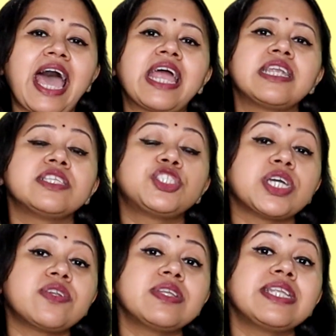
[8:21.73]
and
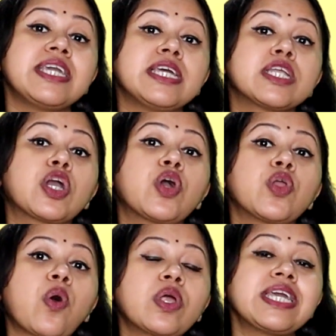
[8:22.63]
generally in
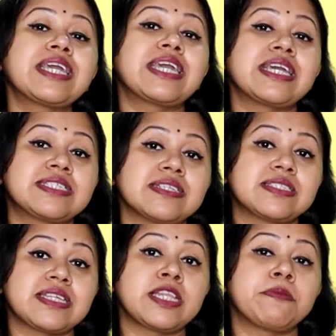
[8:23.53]
chronic
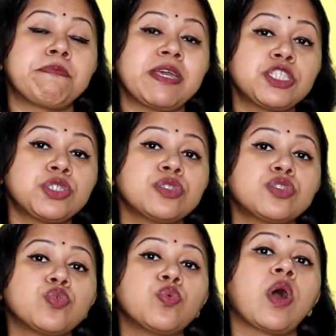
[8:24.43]
cases in
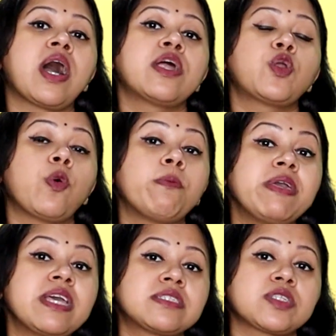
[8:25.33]
patients who are
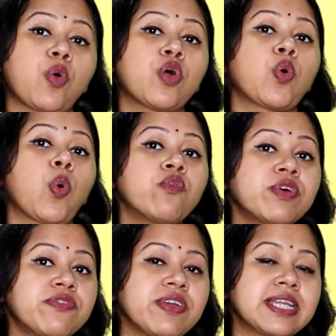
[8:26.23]
obese or
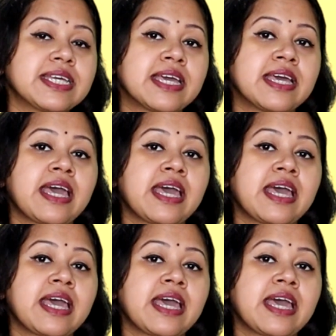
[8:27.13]
overweight